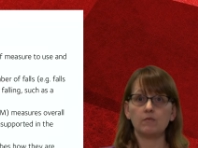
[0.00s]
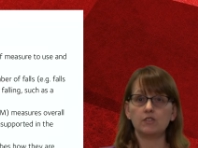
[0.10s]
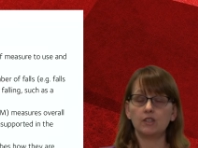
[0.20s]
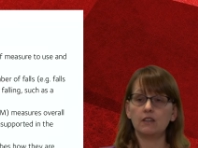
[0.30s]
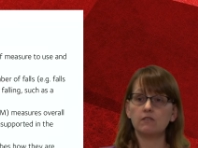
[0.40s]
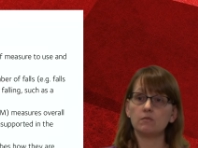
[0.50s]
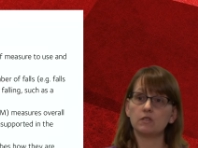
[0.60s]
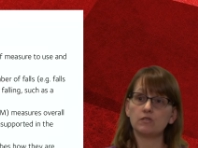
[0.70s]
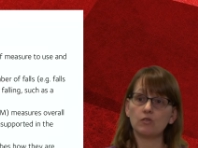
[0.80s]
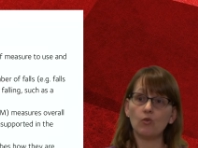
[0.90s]
to give them a
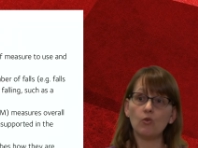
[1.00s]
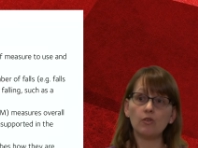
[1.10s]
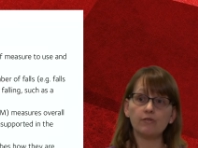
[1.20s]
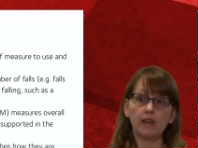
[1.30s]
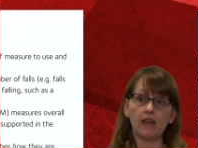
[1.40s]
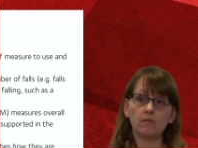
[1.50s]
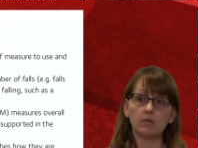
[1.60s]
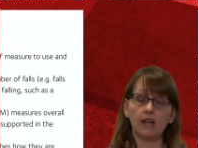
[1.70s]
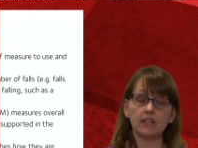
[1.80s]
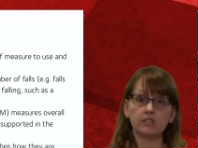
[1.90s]
score of their
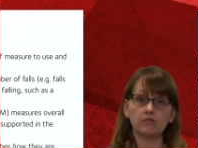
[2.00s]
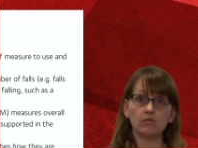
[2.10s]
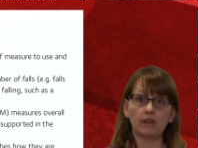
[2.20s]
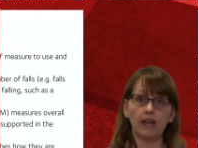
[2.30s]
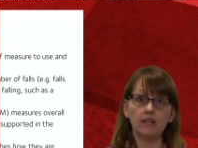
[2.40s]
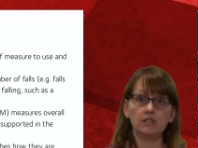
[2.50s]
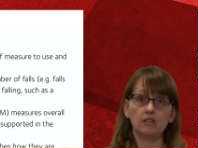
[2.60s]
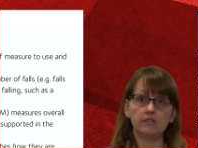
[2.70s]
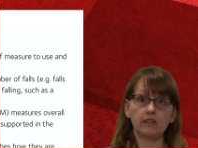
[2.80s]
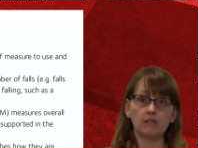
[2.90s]
ambulation or gait
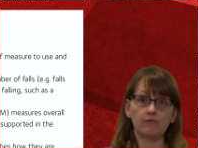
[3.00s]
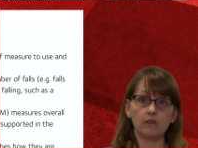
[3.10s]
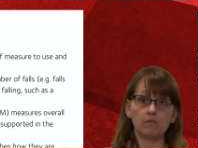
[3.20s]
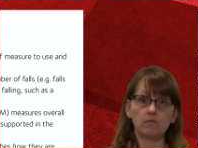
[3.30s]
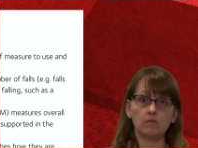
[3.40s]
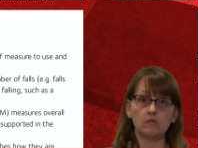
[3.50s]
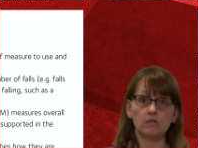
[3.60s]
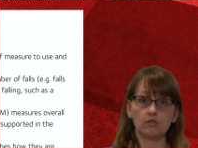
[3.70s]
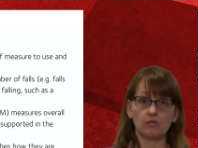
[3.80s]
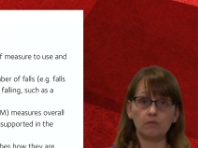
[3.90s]
using the FIM
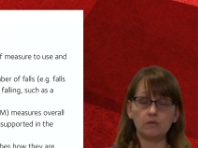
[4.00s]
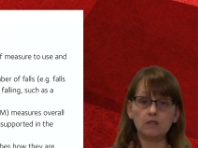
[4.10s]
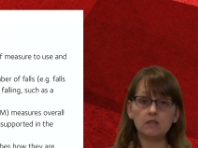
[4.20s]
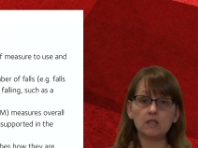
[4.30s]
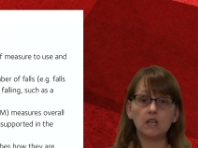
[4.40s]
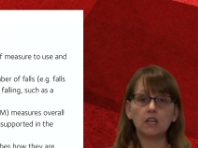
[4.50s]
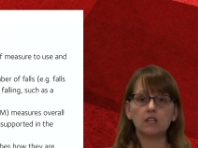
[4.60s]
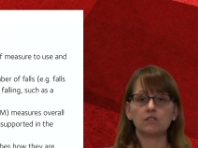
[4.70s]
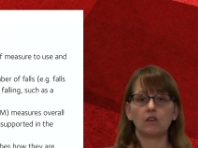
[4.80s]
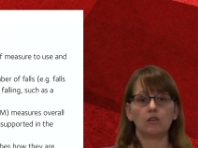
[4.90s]
descriptors.
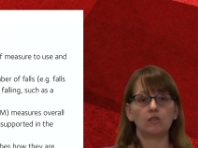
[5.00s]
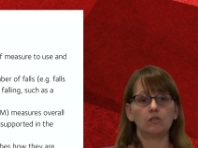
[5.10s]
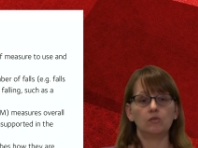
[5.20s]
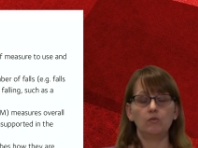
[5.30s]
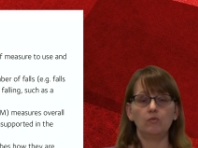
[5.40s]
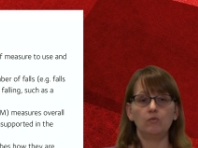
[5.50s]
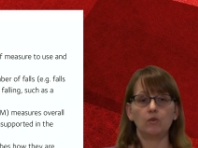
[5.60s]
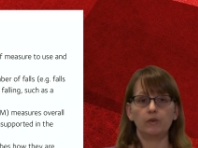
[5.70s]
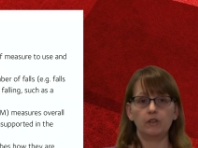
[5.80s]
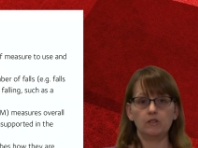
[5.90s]
So
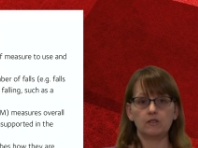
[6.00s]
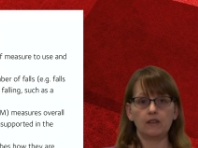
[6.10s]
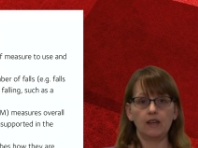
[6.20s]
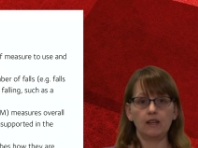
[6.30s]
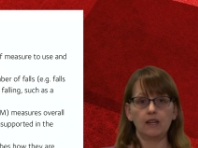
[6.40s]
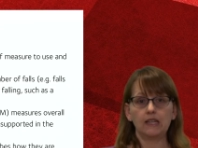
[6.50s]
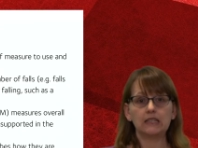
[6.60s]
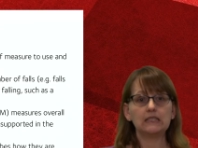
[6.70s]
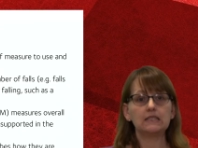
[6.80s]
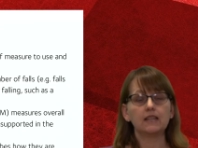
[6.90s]
what we use in that
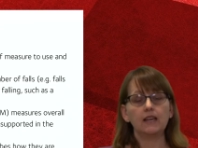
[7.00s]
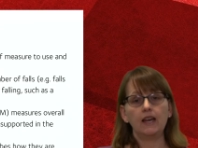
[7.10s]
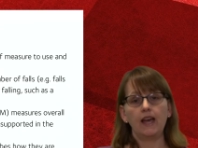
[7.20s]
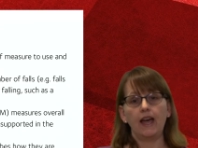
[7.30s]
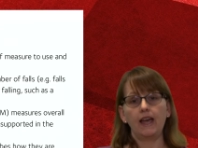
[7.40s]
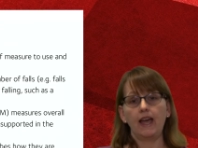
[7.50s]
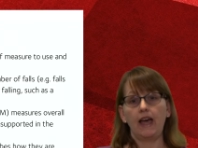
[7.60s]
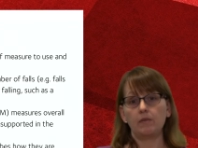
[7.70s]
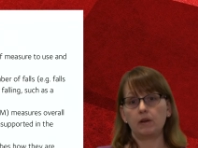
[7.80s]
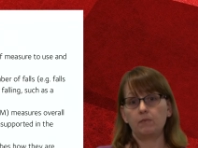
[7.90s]
is
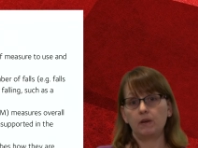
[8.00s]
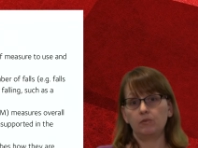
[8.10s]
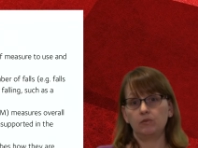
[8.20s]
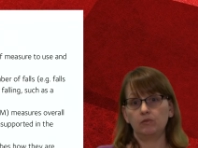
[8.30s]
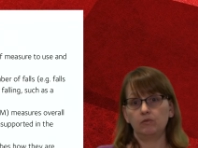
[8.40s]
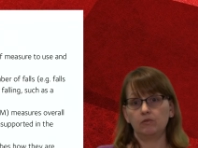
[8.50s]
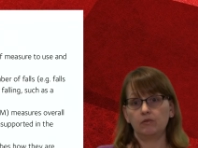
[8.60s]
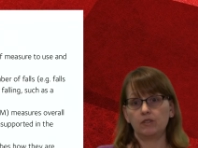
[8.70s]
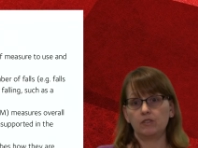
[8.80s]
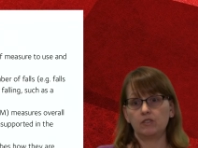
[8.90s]
how many people
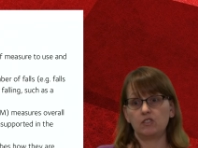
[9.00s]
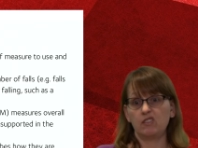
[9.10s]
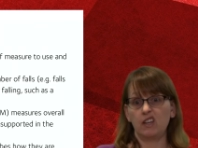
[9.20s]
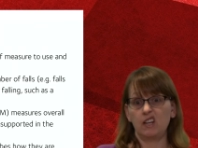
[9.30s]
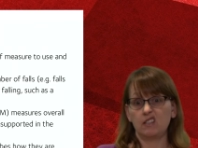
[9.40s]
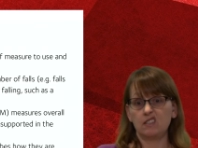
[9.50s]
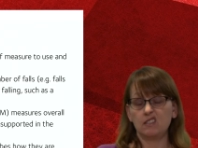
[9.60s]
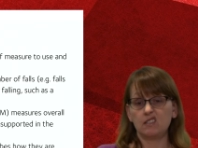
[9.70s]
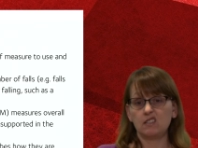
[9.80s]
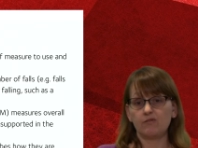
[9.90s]
do they need
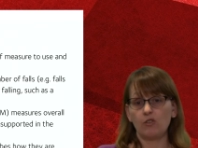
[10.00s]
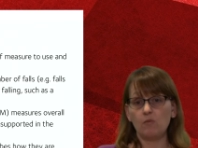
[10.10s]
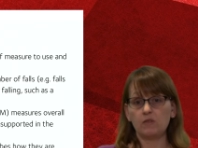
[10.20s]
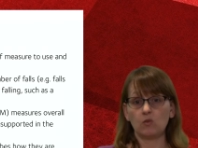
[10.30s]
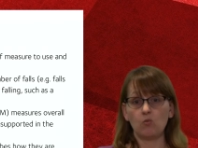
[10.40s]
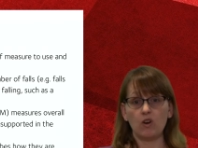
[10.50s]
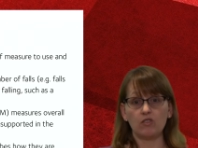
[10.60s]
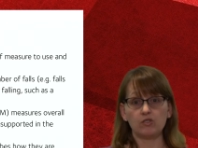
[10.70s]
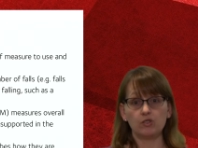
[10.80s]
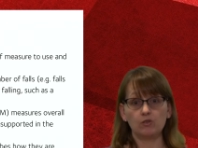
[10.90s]
assistance from? Is it one
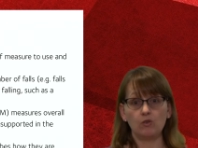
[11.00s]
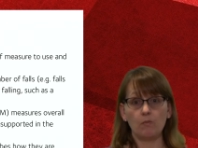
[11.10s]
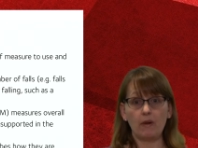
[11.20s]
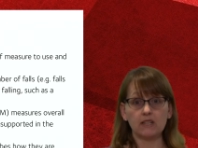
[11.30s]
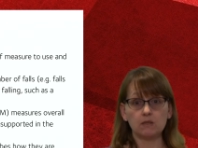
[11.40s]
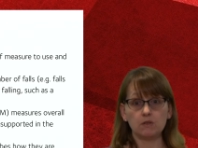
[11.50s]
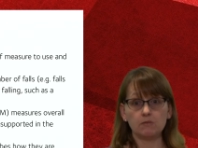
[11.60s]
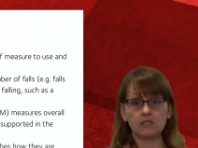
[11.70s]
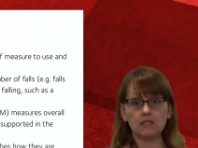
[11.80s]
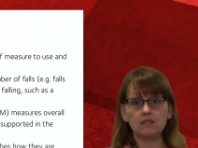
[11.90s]
or two or maximum
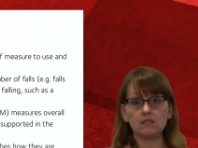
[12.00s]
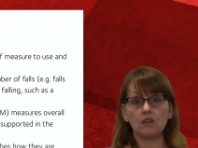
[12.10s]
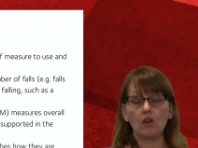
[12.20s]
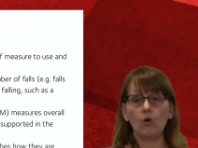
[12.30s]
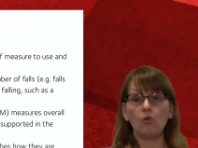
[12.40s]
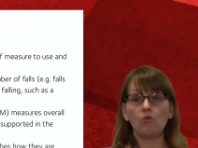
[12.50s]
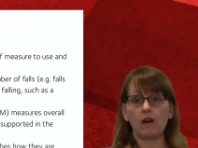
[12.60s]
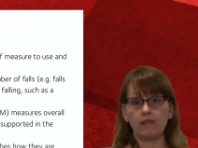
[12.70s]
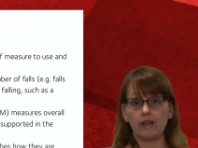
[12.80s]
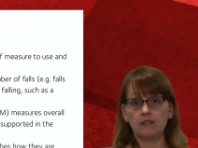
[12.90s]
assist, or
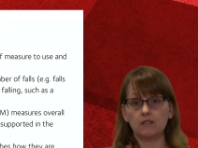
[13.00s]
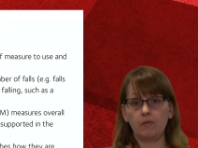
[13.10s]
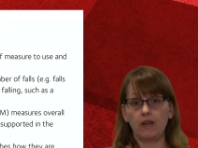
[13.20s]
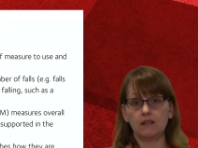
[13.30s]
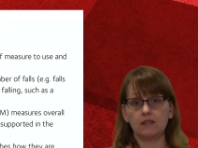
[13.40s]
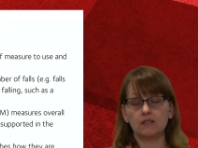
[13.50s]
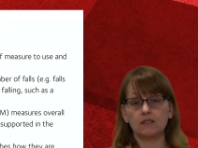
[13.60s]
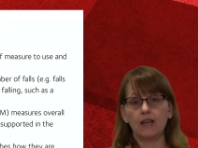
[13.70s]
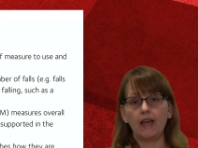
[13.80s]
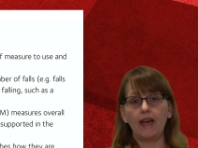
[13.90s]
are they independent?
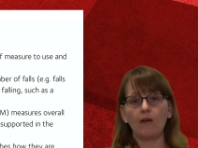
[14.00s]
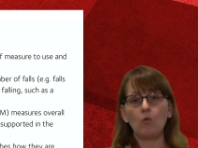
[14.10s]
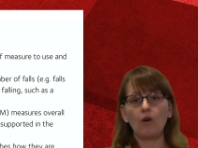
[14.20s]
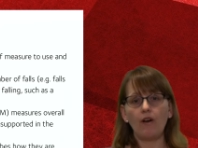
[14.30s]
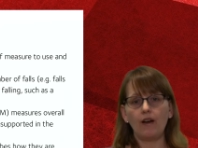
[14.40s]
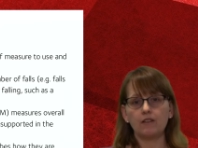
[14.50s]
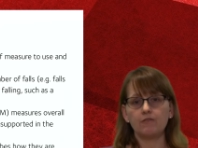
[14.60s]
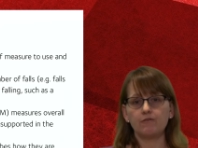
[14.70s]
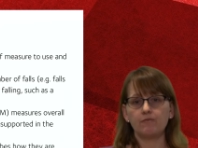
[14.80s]
And what kind of